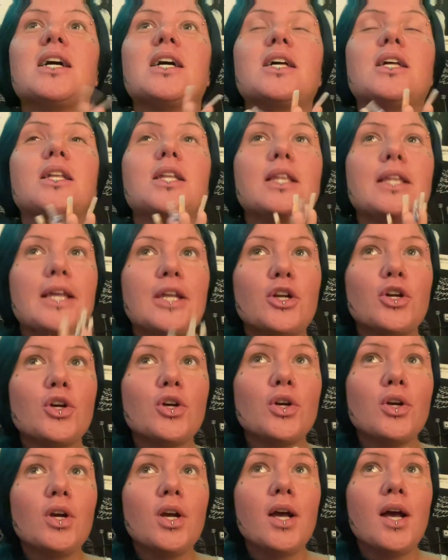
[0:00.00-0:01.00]

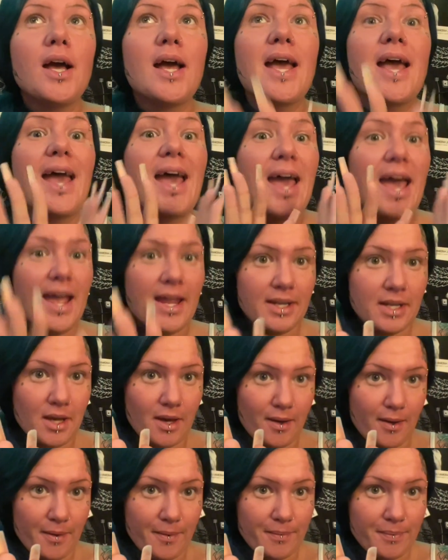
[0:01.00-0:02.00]
glitter
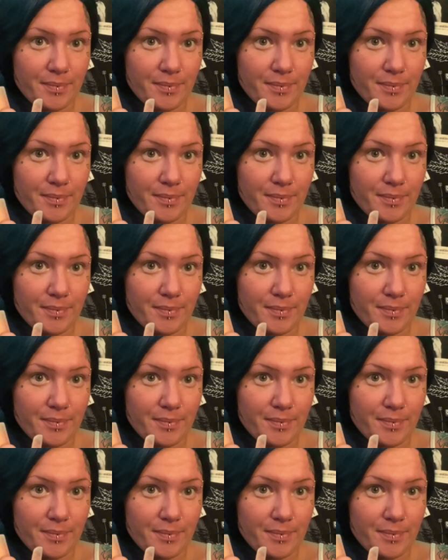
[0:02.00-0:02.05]
henna.